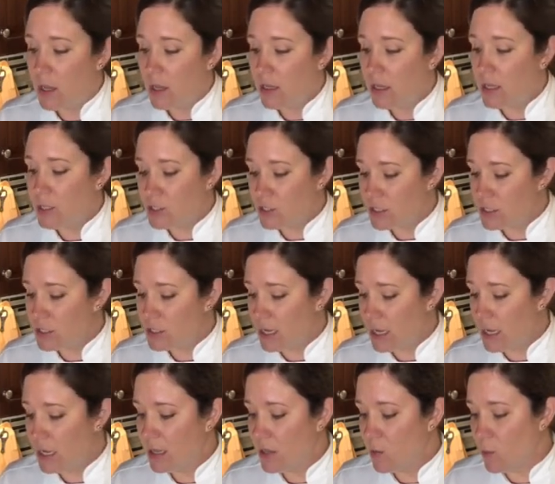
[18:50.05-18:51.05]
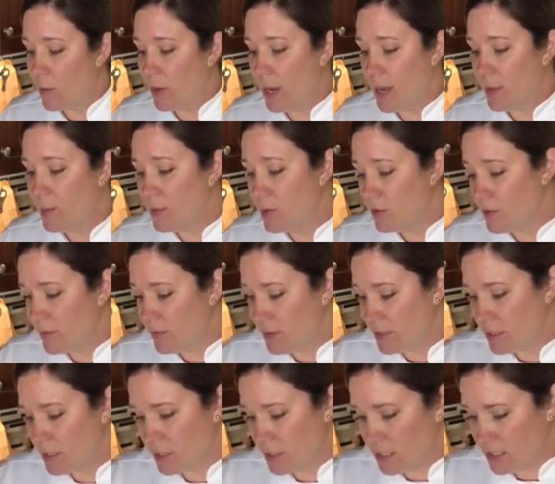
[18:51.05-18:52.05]
Let's just say that when I moved
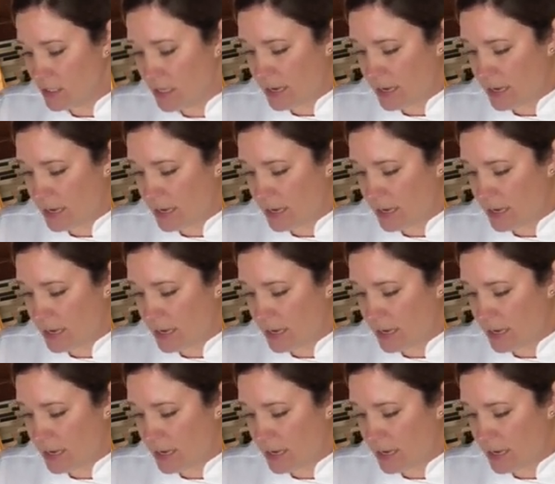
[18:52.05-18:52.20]
into this